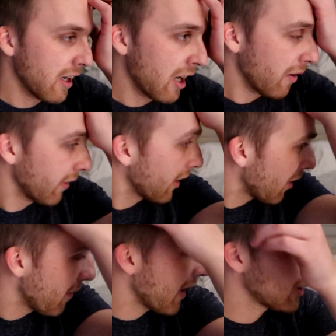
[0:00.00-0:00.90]
Uh, I'm gonna
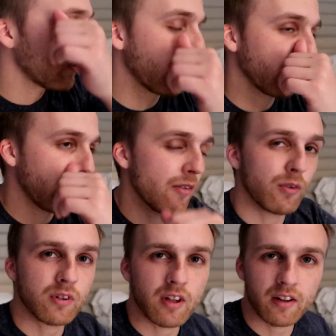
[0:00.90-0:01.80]
come back stronger than ever
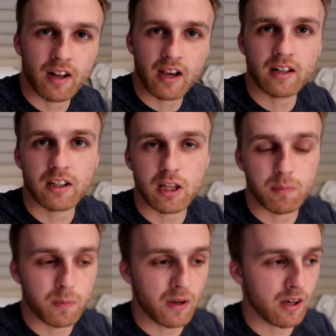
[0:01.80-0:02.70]
with Cloud9 and
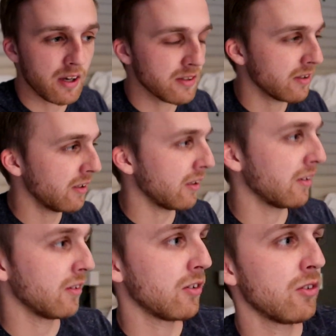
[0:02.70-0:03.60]
keep uh, hustling
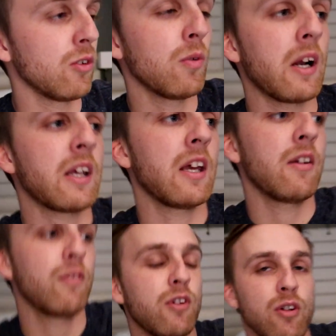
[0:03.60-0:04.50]
and doing what I
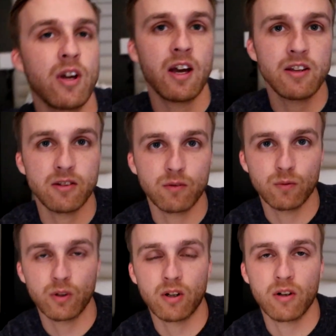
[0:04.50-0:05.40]
can for you guys, and
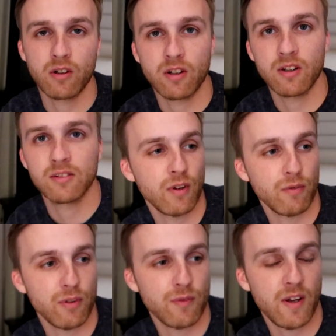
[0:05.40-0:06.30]
we're all gonna fight
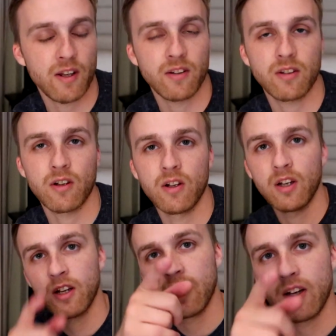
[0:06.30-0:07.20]
for the fans. So
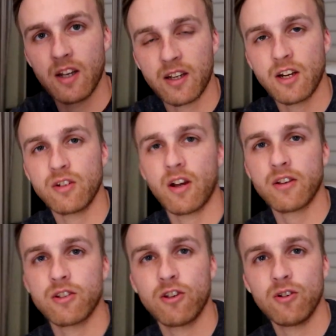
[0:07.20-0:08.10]
catch you
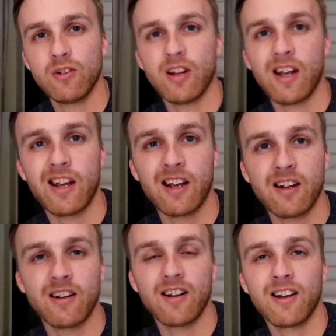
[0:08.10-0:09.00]
guys soon,
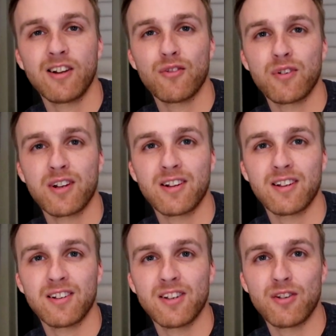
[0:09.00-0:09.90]
and uh, don't forget
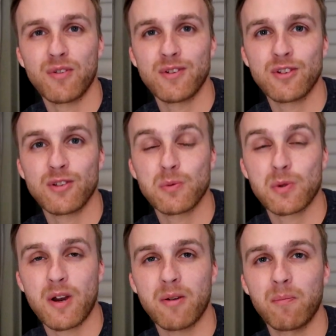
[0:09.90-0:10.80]
to tell your friends to
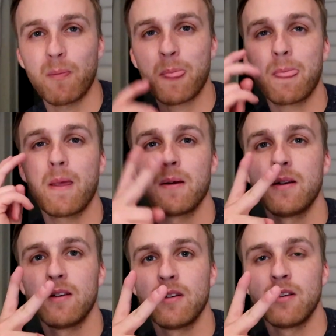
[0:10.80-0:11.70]
subscribe.
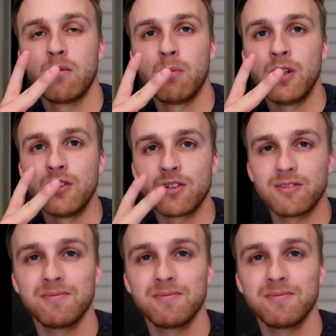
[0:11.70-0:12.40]
Peace.